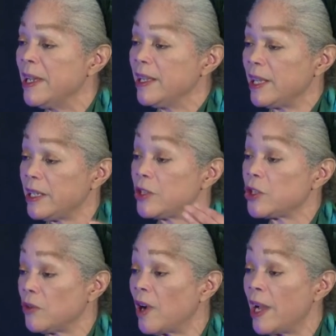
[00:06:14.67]
that
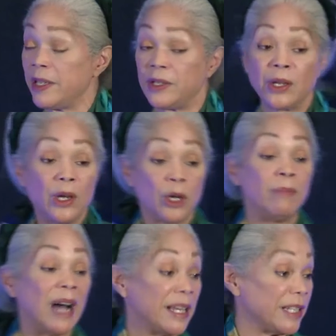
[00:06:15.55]
enshrined her
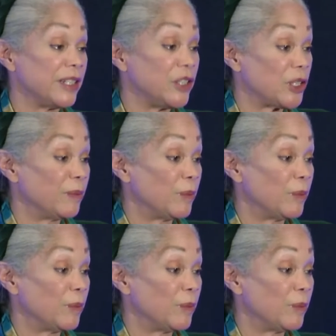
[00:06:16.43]
bondage,